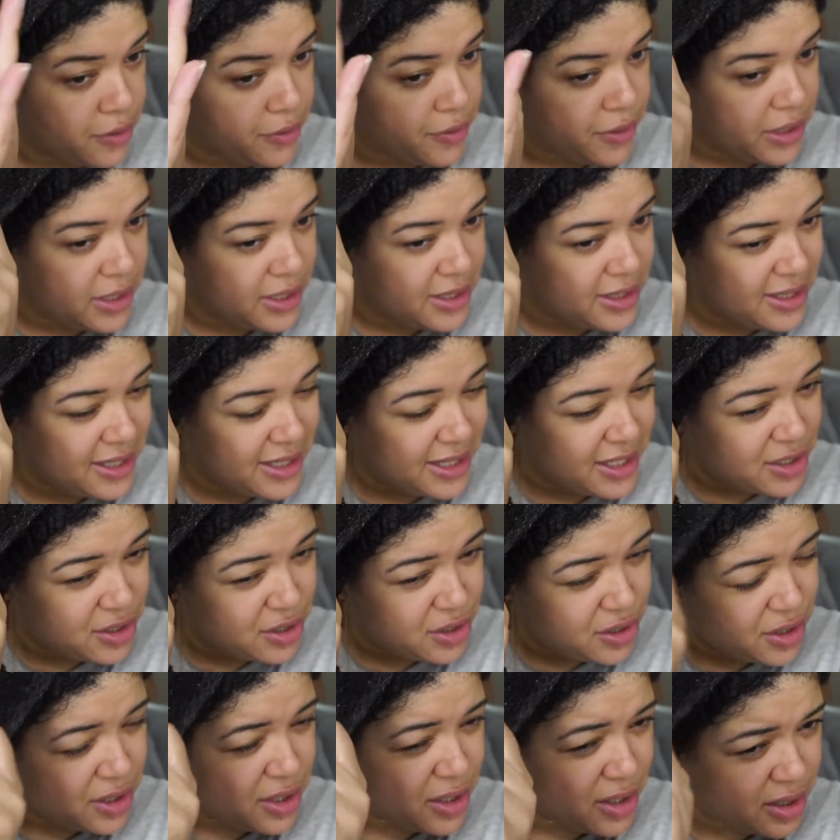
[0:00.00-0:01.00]
gritty
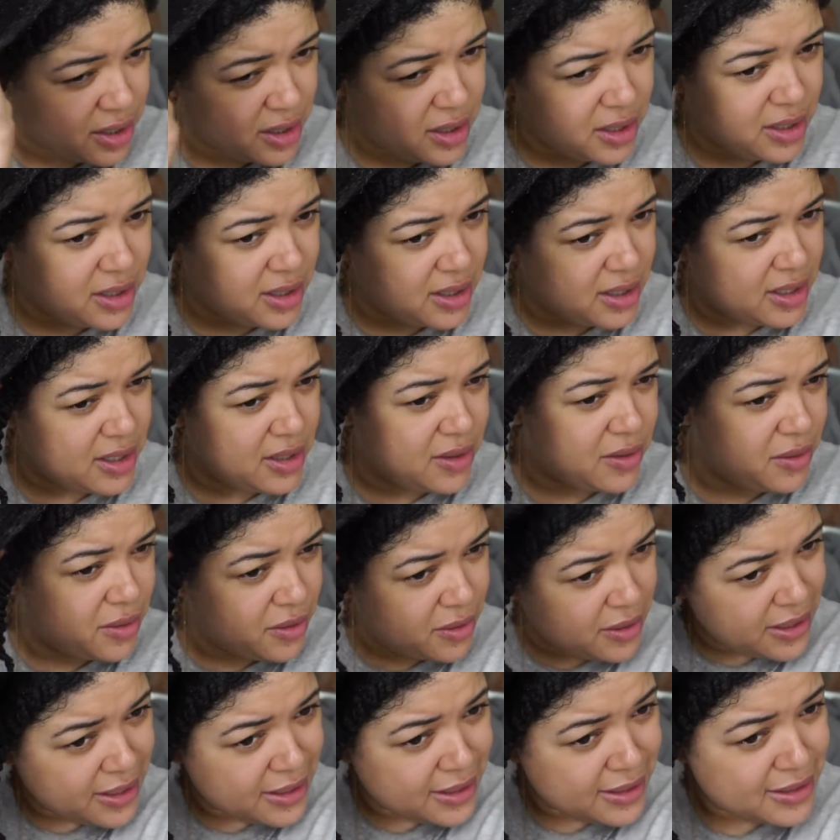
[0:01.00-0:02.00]
texture, I don't
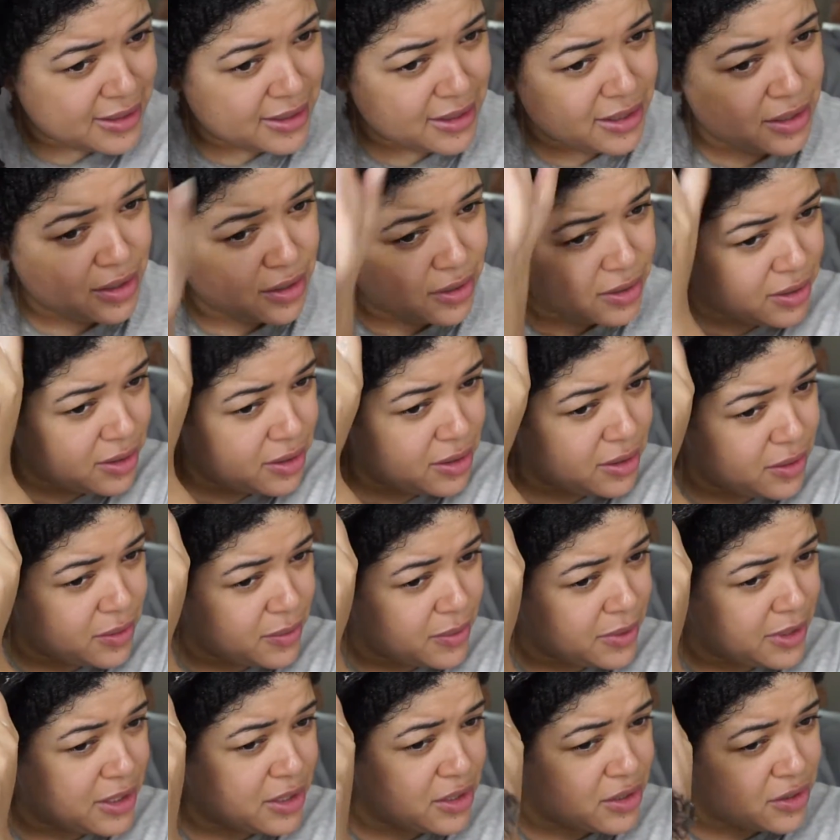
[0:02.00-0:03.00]
know how that's gonna look
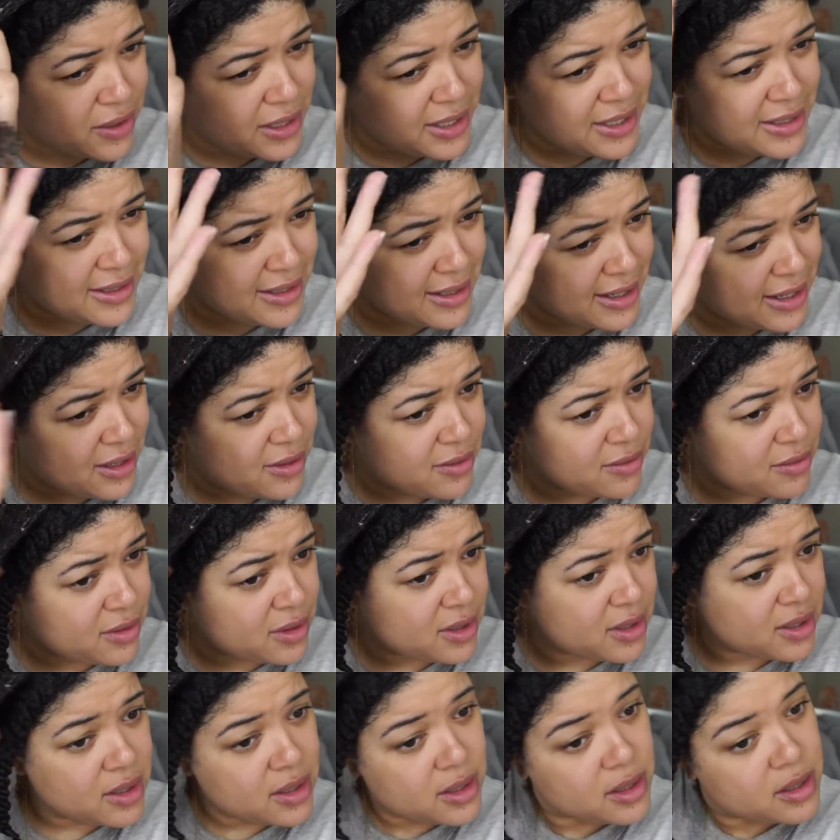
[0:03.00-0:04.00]
when it dries down.
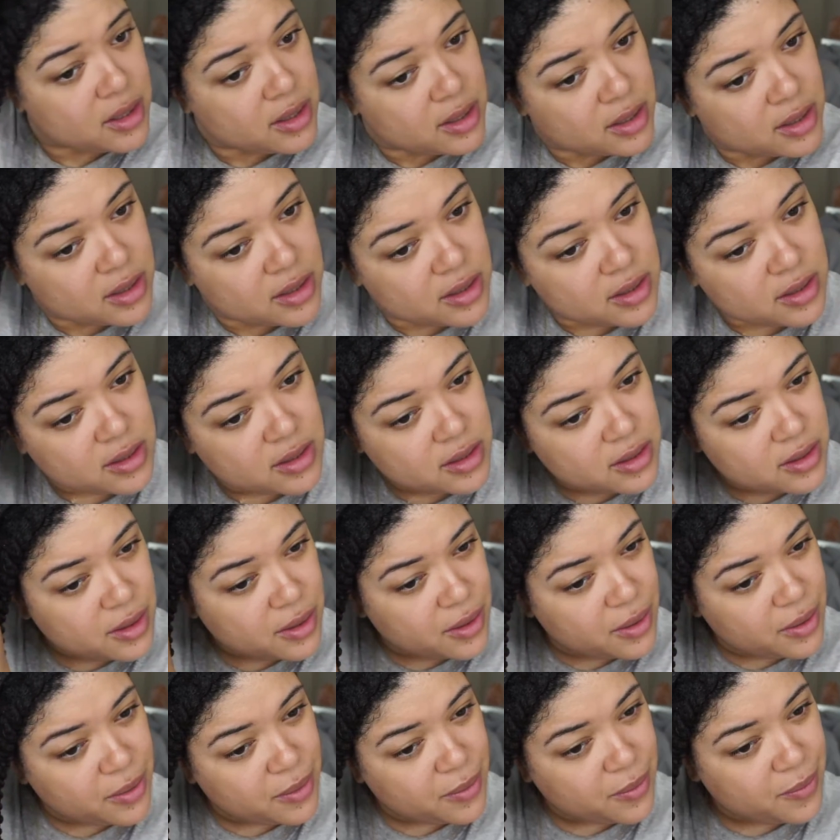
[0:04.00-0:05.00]

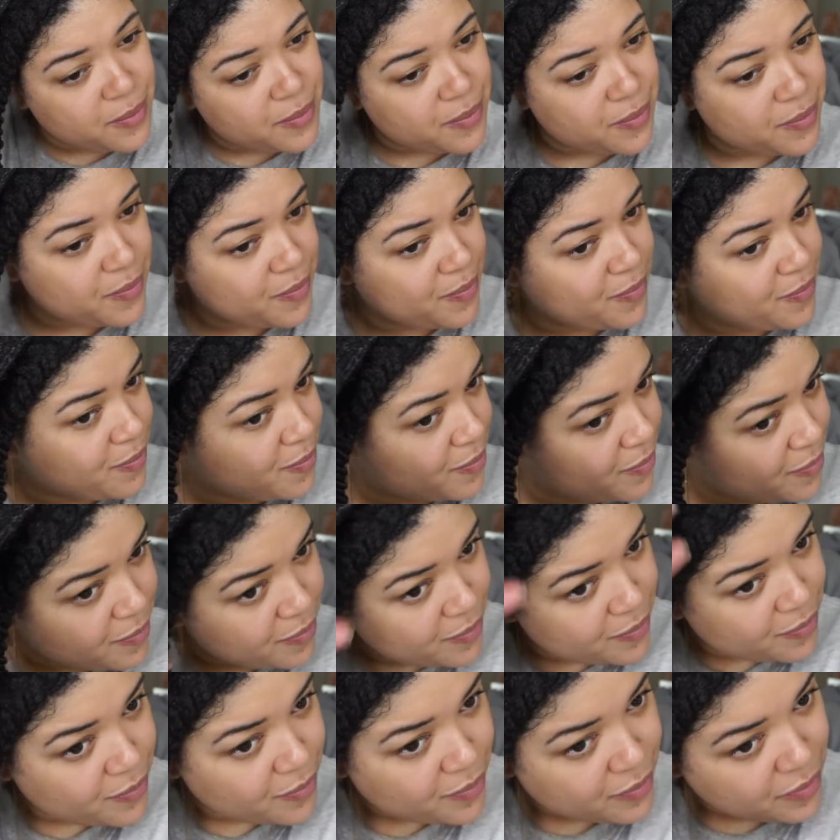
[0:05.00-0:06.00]
So
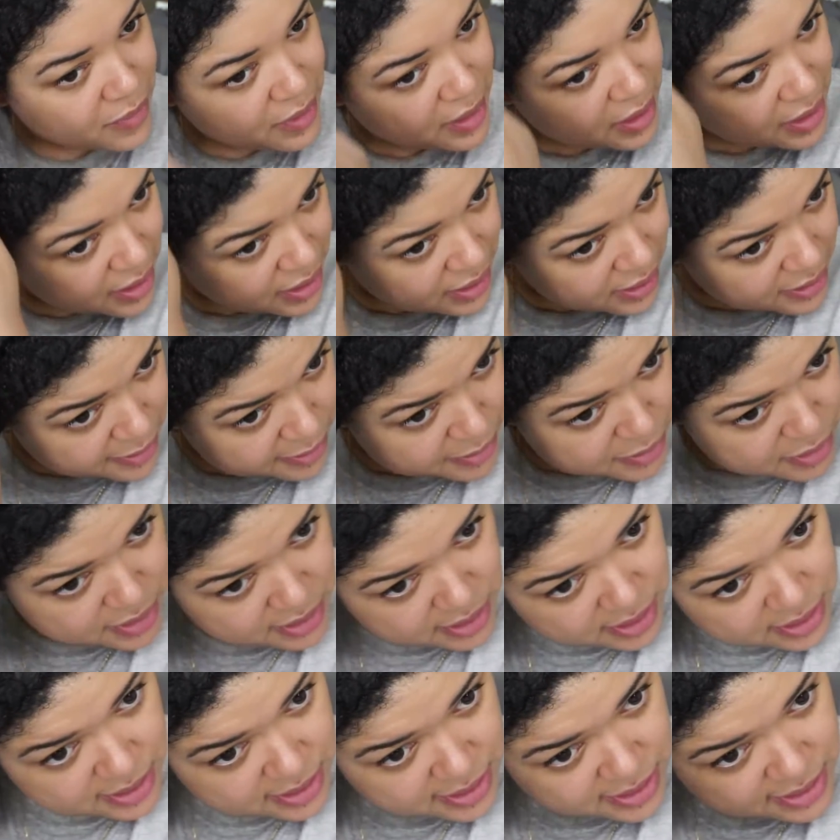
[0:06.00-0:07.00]
I think I'm
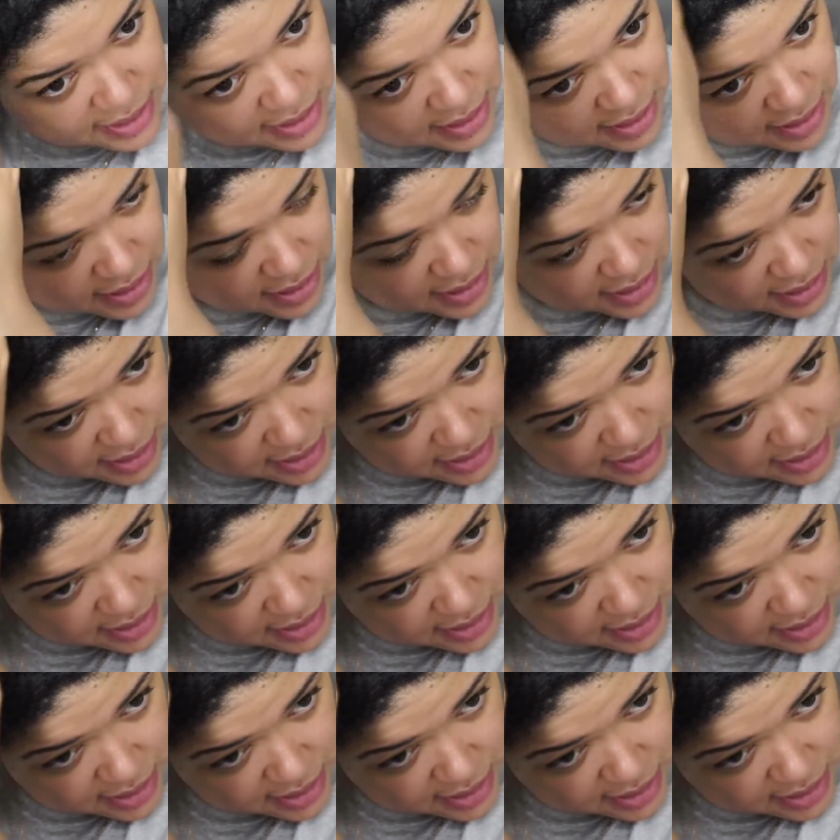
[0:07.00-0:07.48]
just gonna stick to